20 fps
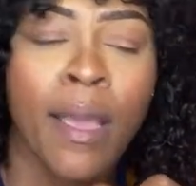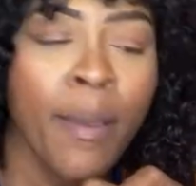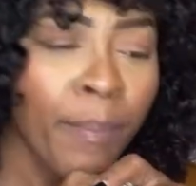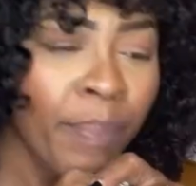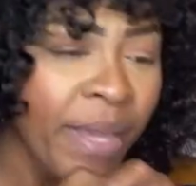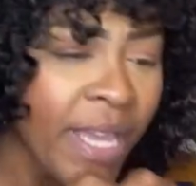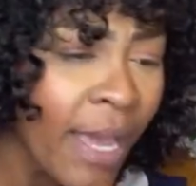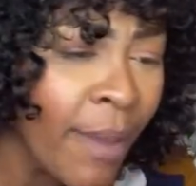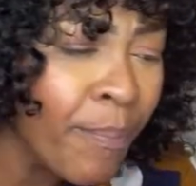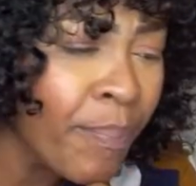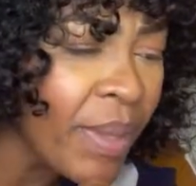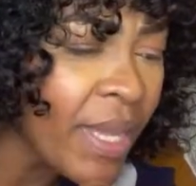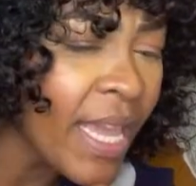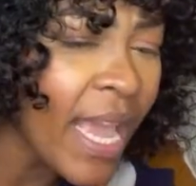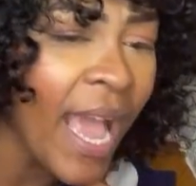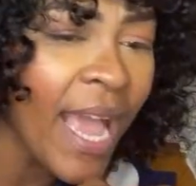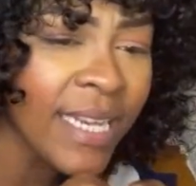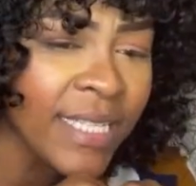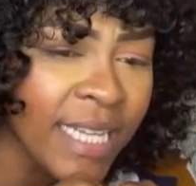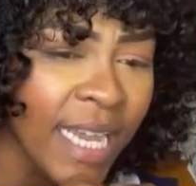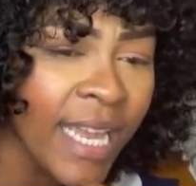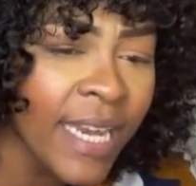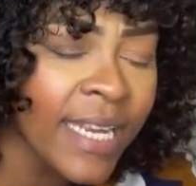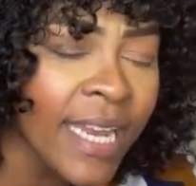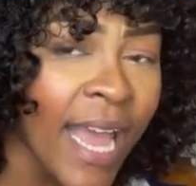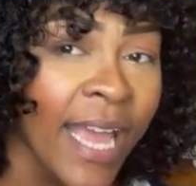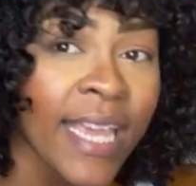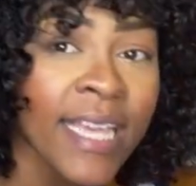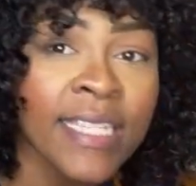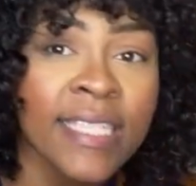PMP
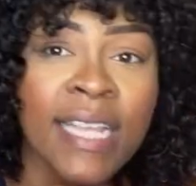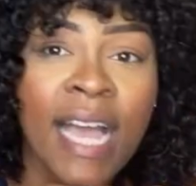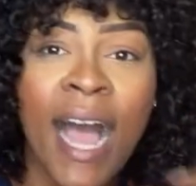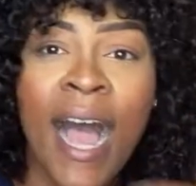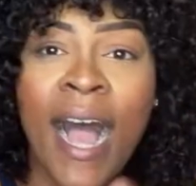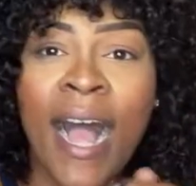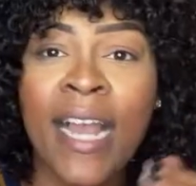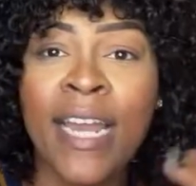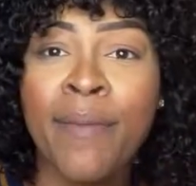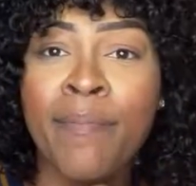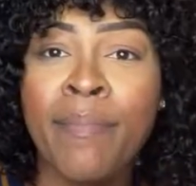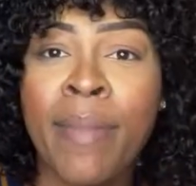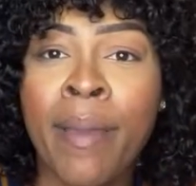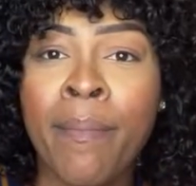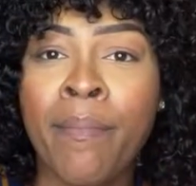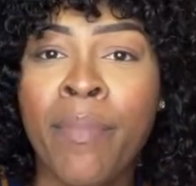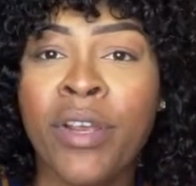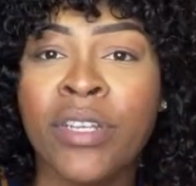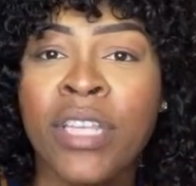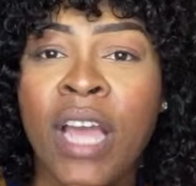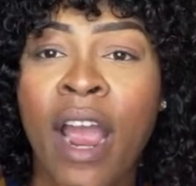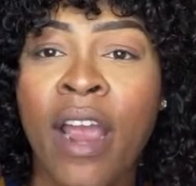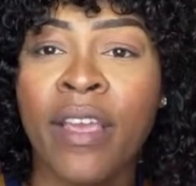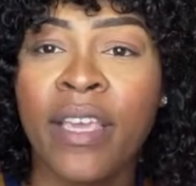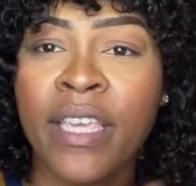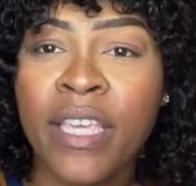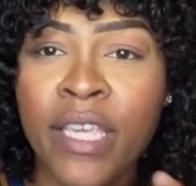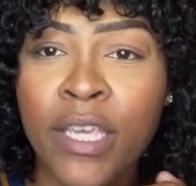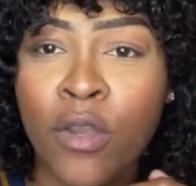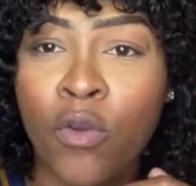agenda is all the members are
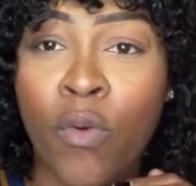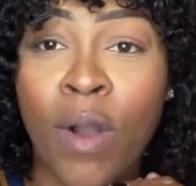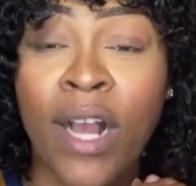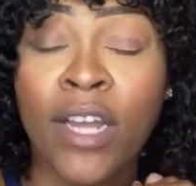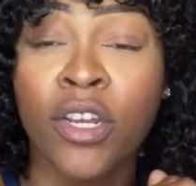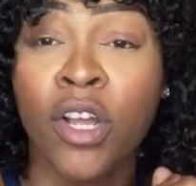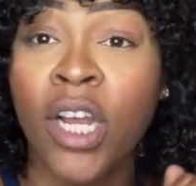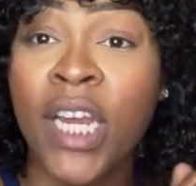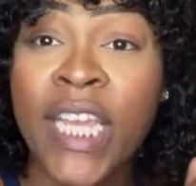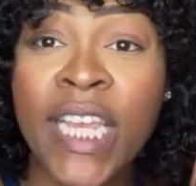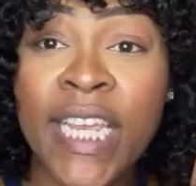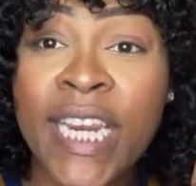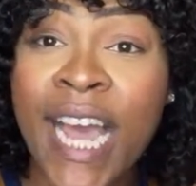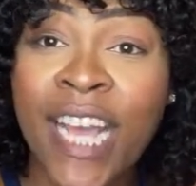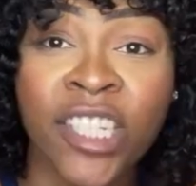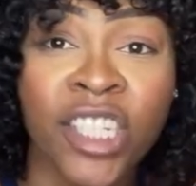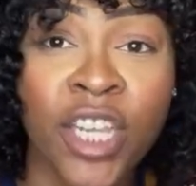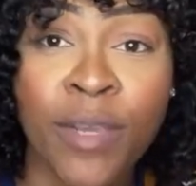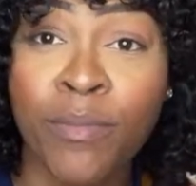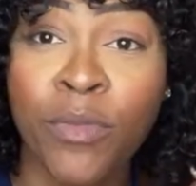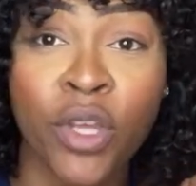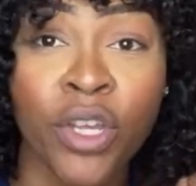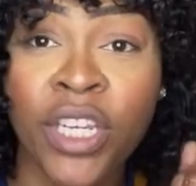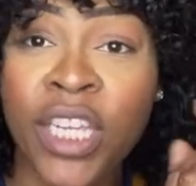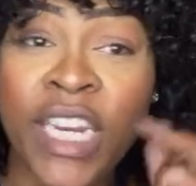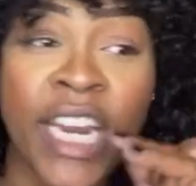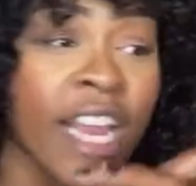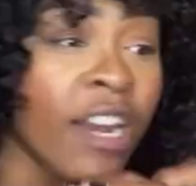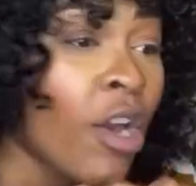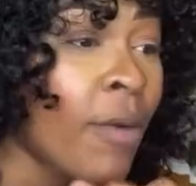equal. No leadership, no
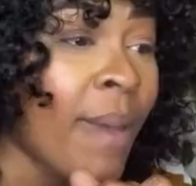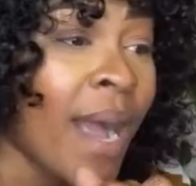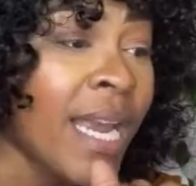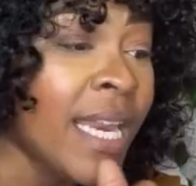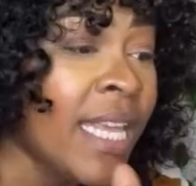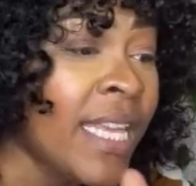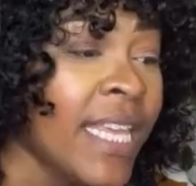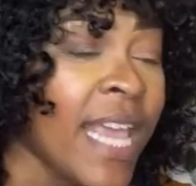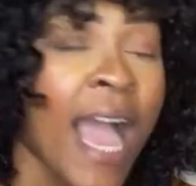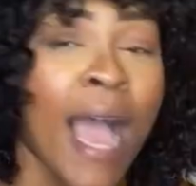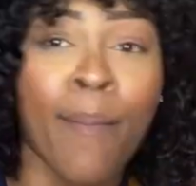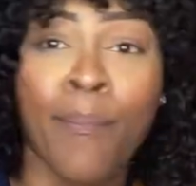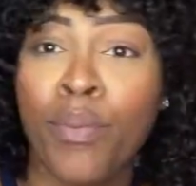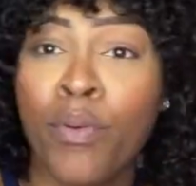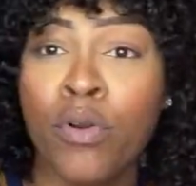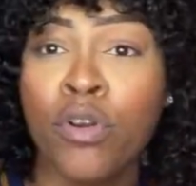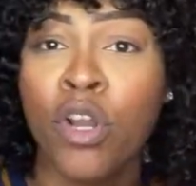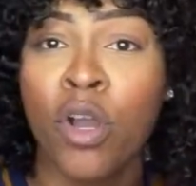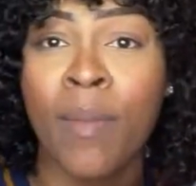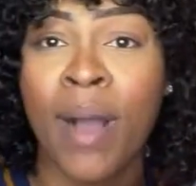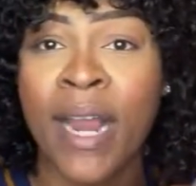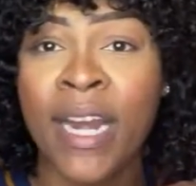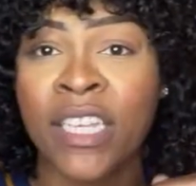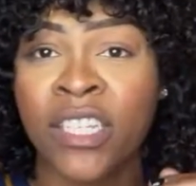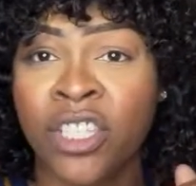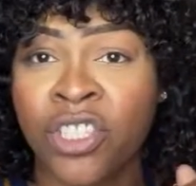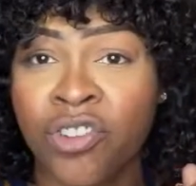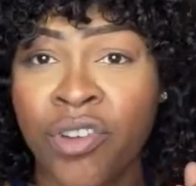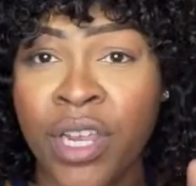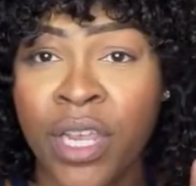did nobody can pull
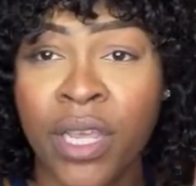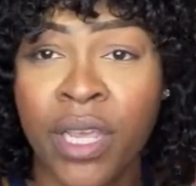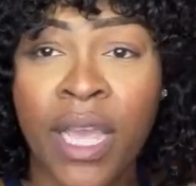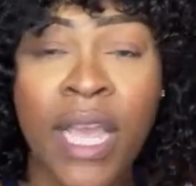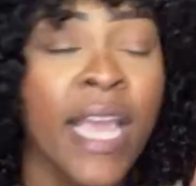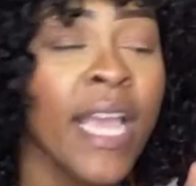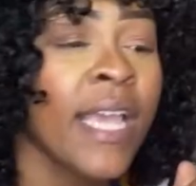nobody's string.